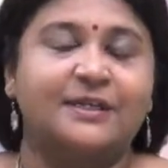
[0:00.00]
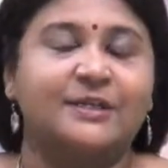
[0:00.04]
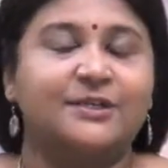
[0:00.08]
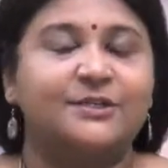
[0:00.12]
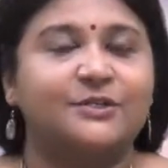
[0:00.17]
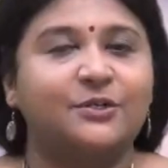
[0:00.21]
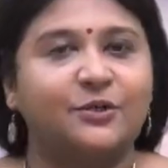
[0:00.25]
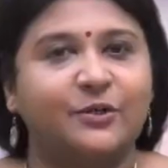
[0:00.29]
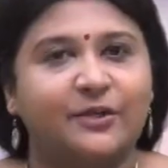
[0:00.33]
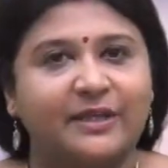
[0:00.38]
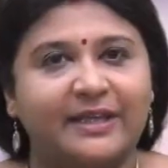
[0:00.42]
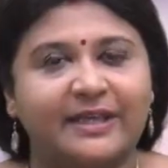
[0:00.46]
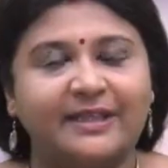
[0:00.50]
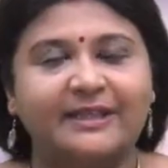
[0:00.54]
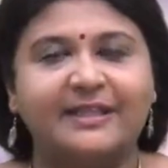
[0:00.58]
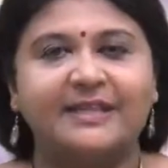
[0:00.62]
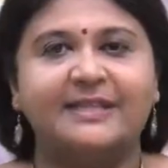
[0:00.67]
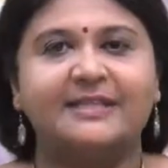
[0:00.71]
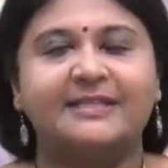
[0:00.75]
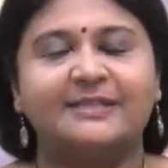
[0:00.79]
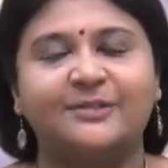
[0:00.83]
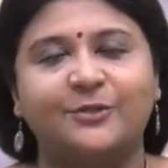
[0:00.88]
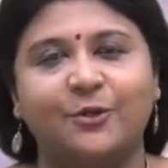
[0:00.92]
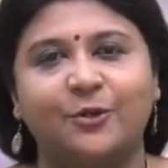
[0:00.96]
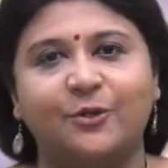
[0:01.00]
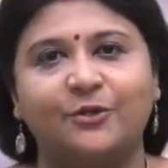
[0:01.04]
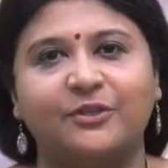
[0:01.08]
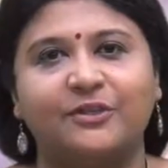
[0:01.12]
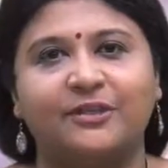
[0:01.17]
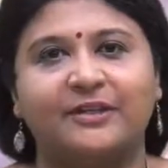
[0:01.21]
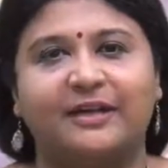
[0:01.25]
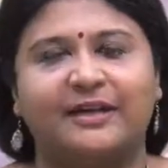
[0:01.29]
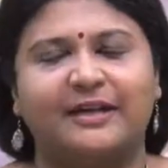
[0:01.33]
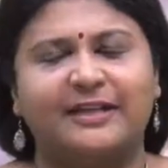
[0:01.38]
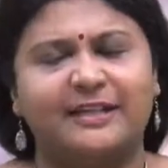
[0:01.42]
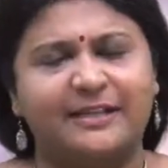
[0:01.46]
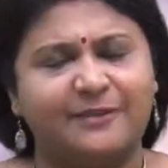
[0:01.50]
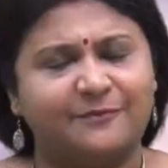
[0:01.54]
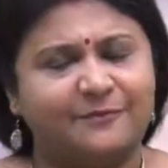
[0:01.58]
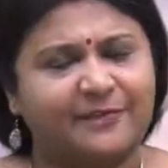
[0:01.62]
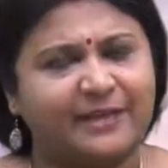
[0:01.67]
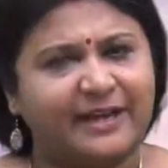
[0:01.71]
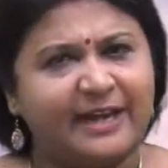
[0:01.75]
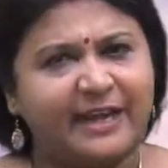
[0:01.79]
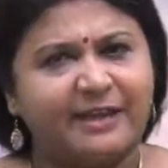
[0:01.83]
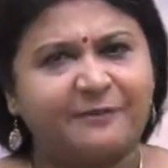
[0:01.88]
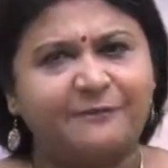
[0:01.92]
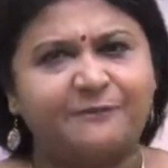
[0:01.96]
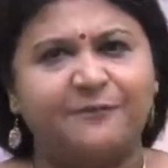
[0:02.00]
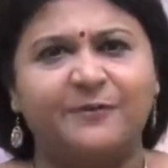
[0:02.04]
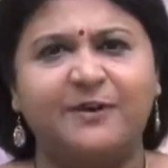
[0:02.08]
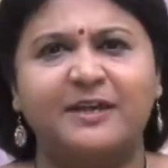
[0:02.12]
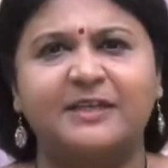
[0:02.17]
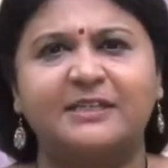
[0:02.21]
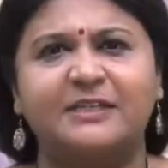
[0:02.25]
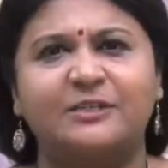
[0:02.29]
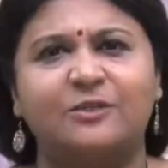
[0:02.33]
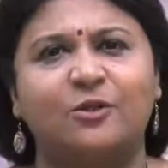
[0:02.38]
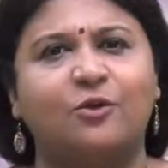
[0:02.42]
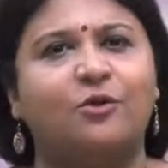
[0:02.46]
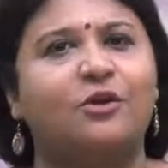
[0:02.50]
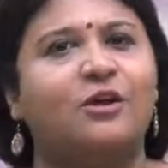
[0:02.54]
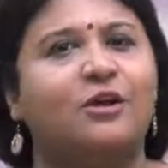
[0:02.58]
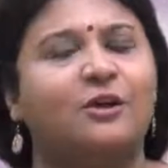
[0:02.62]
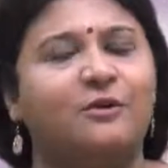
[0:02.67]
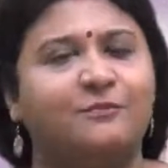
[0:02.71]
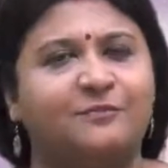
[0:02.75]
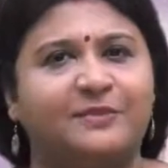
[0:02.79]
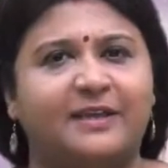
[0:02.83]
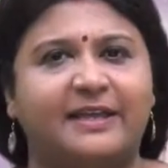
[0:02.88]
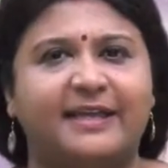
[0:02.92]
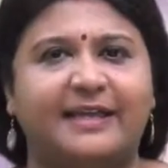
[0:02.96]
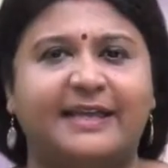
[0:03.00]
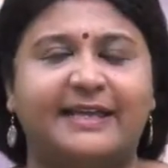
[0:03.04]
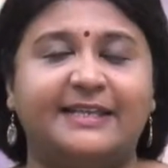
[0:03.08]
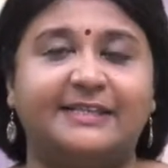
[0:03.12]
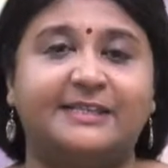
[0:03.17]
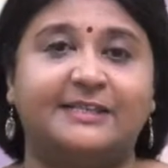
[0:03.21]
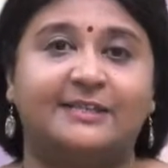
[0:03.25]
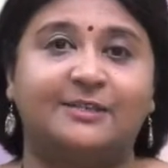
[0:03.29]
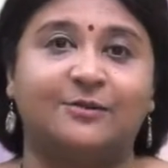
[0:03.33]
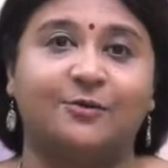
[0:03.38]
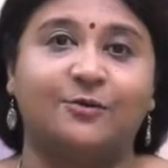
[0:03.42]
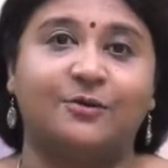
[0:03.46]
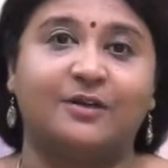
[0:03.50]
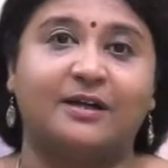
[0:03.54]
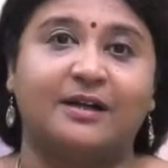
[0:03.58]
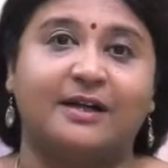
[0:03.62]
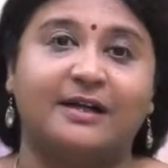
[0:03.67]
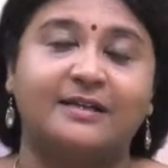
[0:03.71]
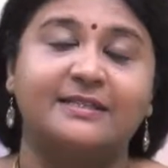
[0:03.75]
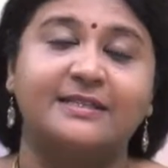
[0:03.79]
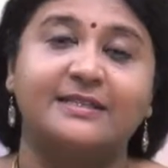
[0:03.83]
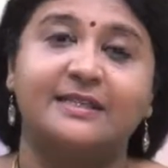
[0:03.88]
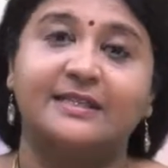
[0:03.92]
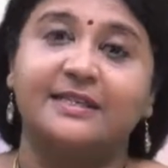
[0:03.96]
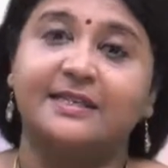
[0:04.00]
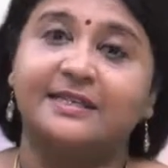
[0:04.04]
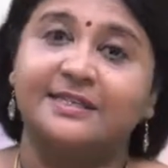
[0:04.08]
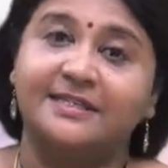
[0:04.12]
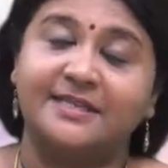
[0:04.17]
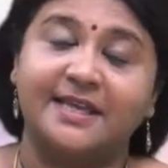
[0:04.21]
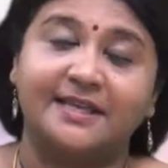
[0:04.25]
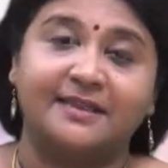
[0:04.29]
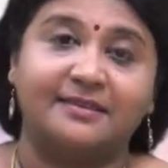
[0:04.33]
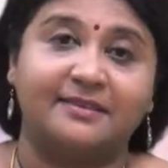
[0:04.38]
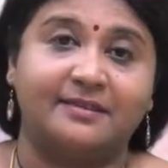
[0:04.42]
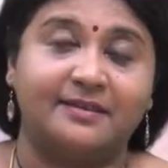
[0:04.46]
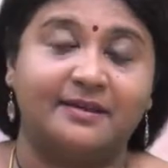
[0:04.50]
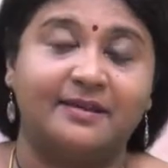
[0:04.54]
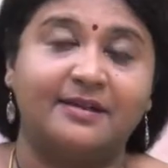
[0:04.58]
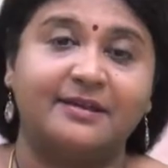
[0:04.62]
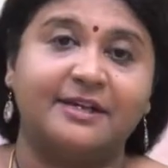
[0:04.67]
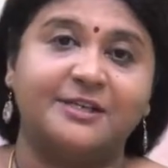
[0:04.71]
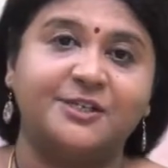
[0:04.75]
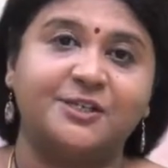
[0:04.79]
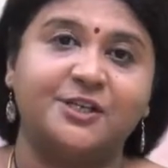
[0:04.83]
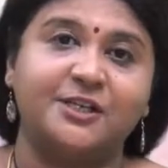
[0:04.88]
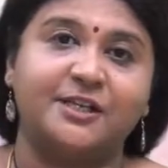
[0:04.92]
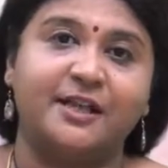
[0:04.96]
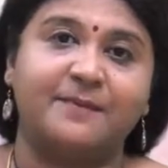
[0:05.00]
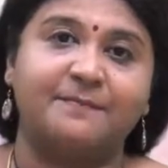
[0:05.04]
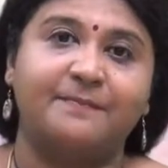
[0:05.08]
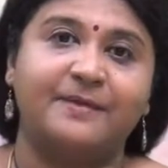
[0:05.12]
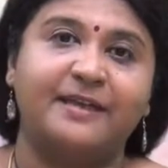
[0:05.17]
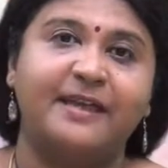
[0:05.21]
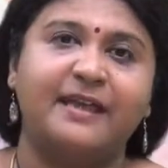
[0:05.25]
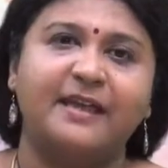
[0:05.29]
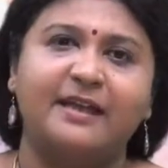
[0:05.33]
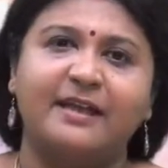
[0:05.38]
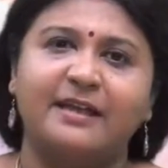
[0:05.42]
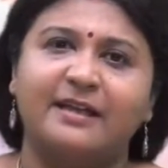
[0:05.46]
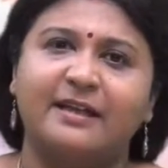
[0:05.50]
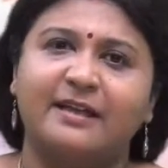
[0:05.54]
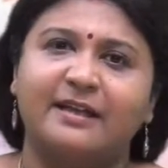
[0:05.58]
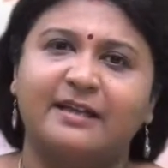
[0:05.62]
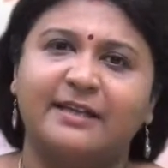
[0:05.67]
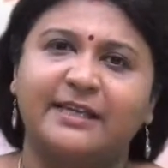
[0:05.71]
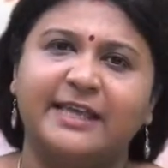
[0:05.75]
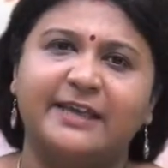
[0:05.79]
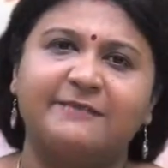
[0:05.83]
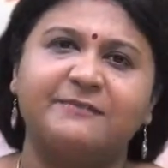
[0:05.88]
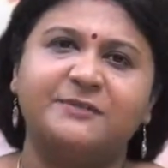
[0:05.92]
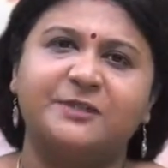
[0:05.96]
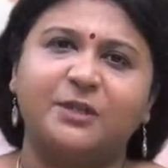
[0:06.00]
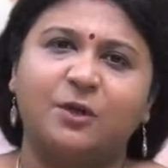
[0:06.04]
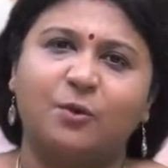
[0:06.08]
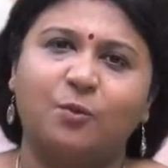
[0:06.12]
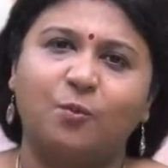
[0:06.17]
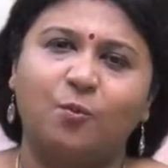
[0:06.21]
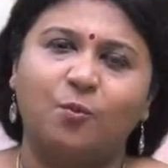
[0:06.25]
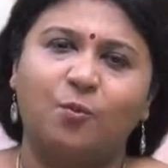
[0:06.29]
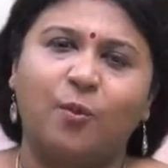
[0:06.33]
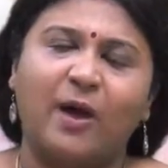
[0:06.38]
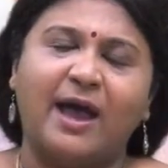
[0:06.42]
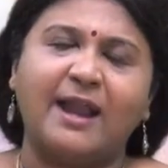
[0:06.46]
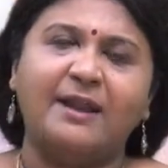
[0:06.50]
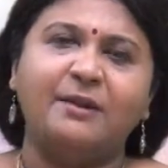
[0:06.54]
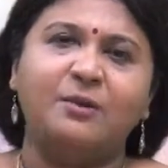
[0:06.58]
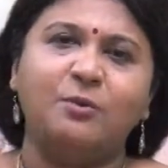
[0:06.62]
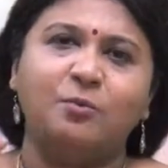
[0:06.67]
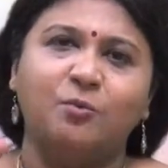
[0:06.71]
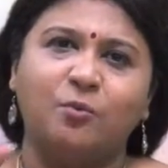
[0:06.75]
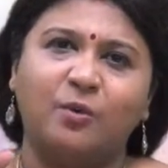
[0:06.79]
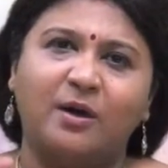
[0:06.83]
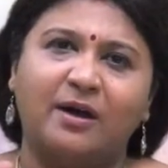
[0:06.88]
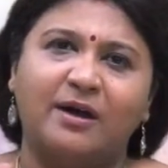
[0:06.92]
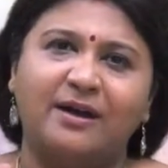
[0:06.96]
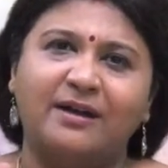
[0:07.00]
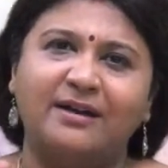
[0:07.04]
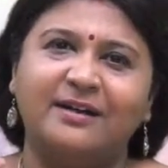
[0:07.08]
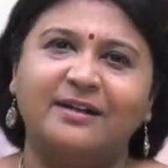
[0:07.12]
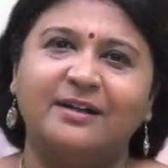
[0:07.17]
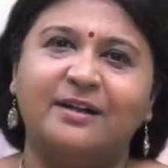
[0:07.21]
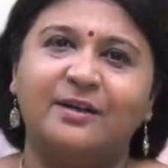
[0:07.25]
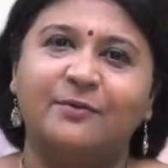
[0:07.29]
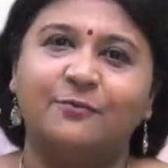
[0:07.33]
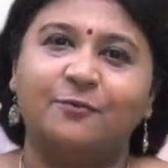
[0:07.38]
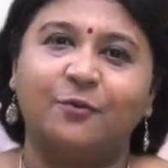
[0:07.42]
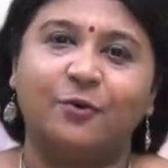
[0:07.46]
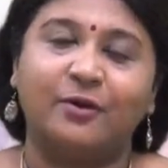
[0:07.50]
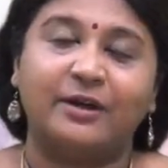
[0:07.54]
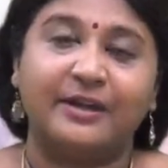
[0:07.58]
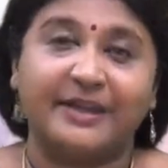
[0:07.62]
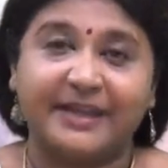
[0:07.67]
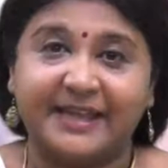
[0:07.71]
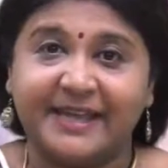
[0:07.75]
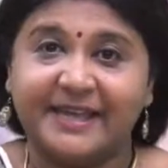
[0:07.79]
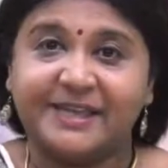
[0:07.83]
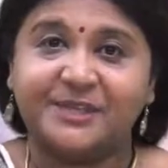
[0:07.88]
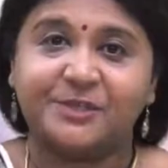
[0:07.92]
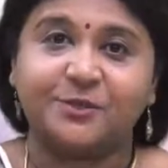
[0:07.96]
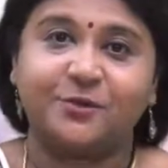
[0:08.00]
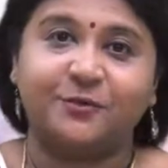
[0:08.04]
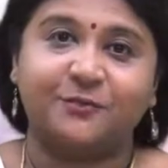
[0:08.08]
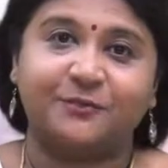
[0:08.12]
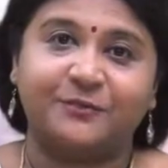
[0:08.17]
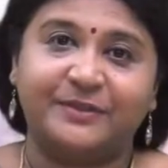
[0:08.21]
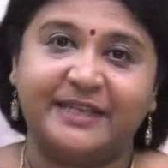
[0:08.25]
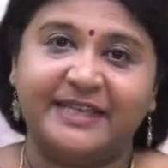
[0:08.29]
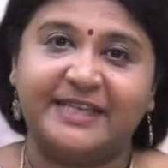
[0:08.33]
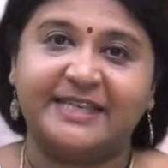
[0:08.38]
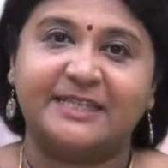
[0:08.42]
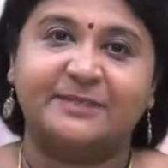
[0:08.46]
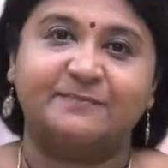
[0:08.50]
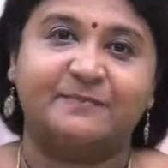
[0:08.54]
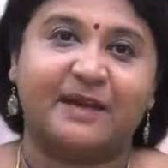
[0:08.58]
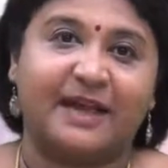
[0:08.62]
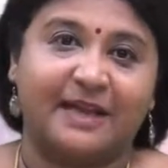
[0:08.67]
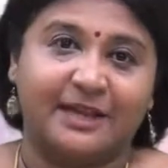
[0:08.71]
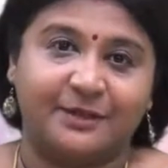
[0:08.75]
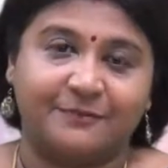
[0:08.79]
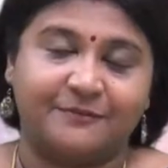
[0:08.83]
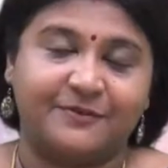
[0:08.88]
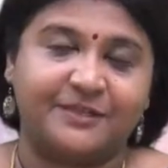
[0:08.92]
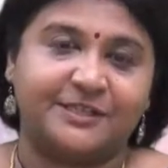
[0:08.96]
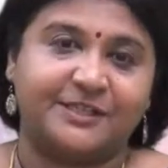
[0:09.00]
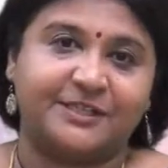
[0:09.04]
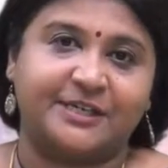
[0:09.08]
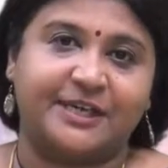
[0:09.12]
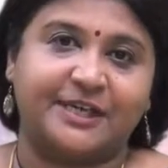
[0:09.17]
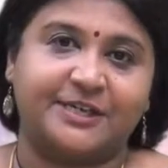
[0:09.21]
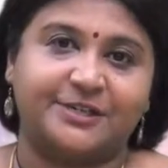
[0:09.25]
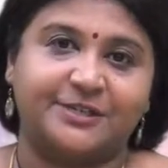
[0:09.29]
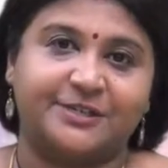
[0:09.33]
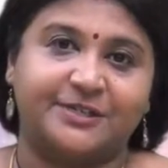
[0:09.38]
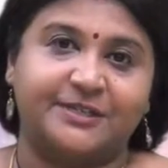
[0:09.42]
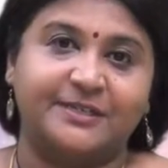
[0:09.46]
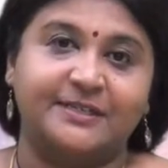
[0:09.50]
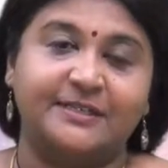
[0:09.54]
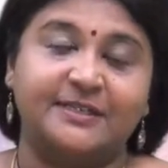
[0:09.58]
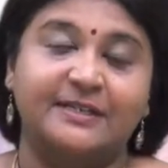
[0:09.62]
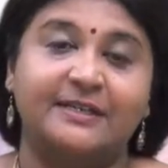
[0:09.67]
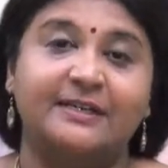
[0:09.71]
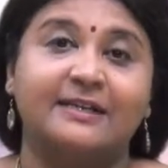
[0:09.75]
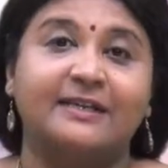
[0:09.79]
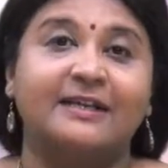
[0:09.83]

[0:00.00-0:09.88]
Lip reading: So in this stotra, in the very first sloka of the 8 slokas, Sri Tirukkachi gives one word for each of these manifestations,